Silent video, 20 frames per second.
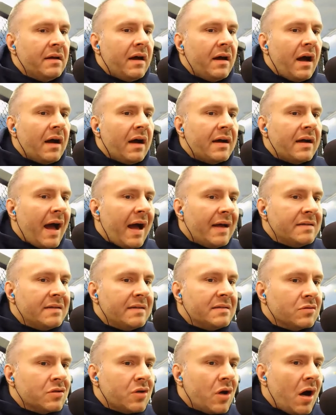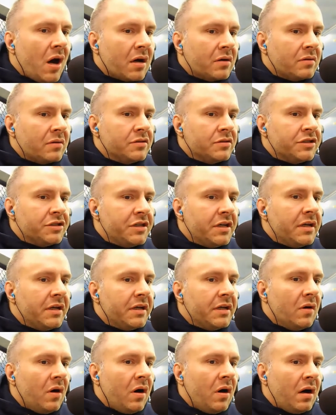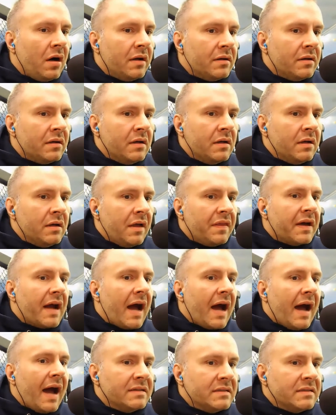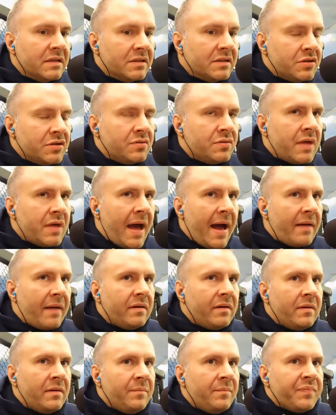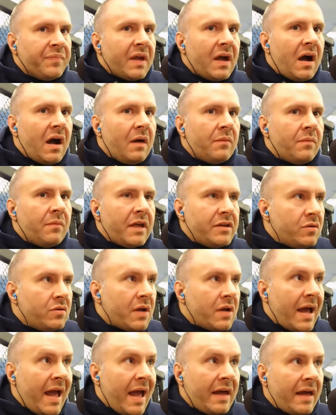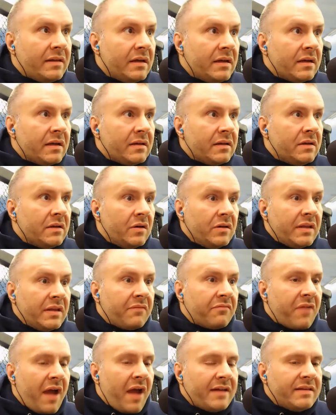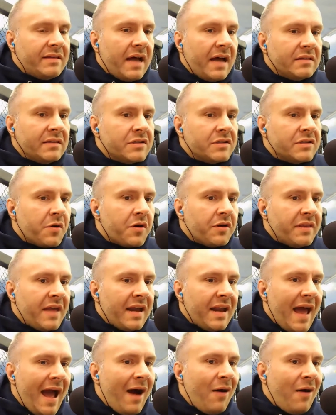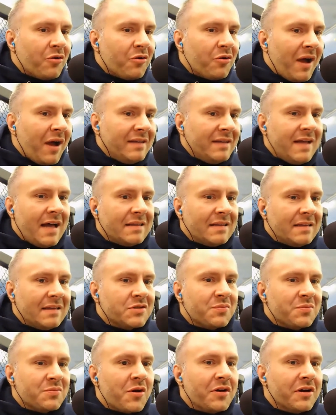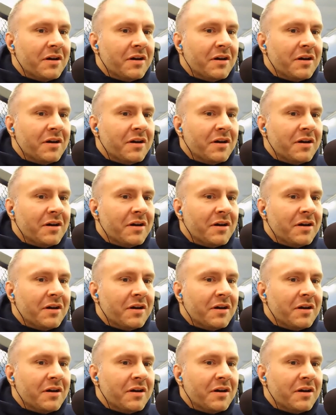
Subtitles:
Guys, they'll talk shit on the guys that do that. And you and I had, in that ride down the that hour ride down the Smyrna,